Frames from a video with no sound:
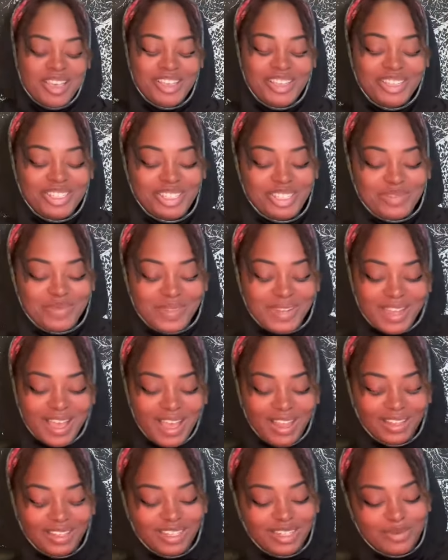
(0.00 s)

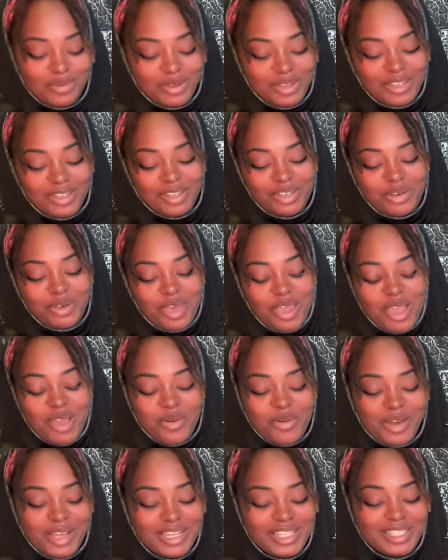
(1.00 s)
Gemini, Libra, and Aquarius.
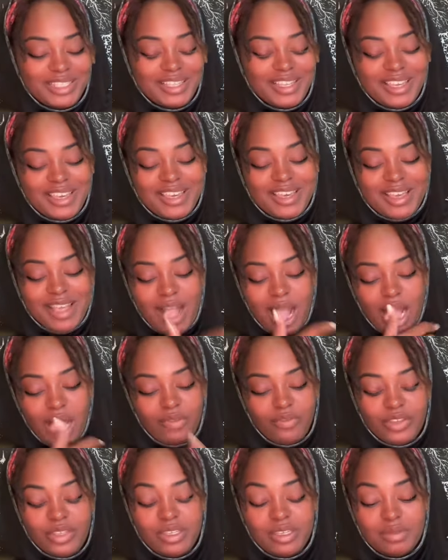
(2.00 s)
What is there?
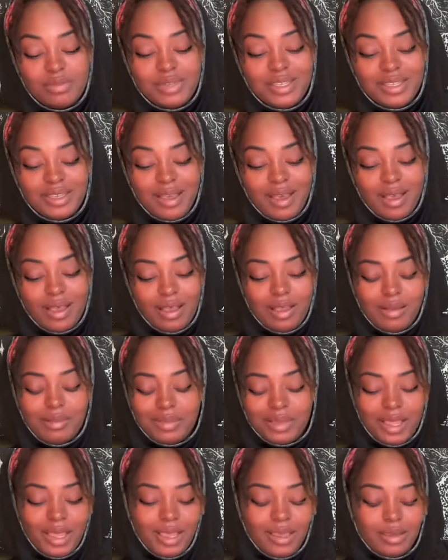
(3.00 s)
Forgive me, y'all.
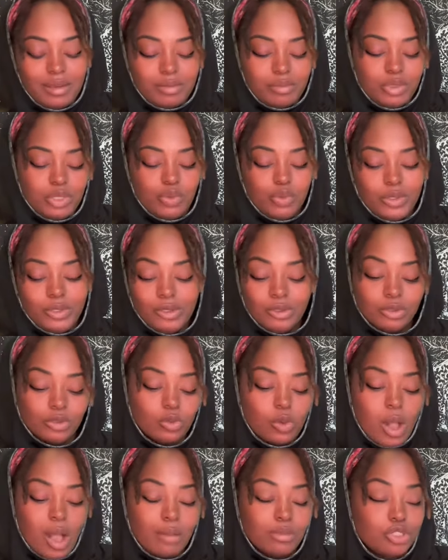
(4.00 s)
I'm like bewildered
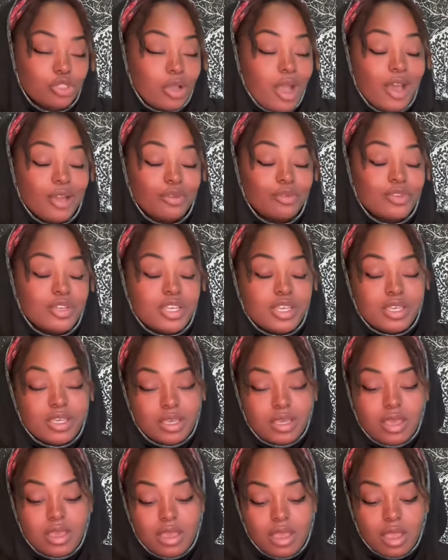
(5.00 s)
while I'm trying to
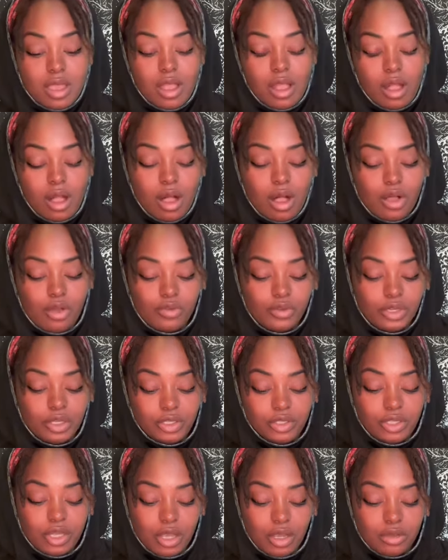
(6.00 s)
read.
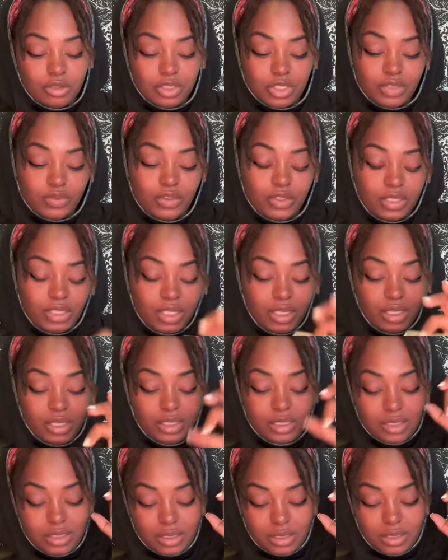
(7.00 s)
Overindulgence for
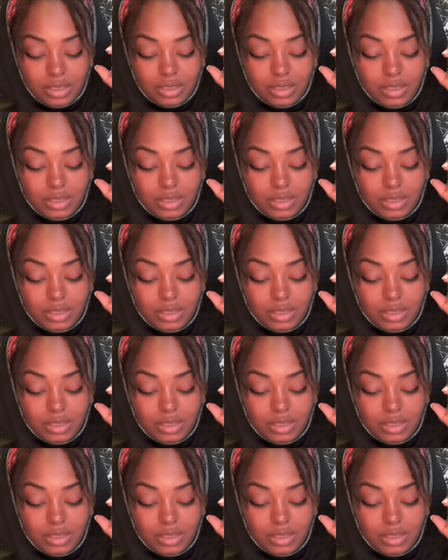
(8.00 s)
cancer.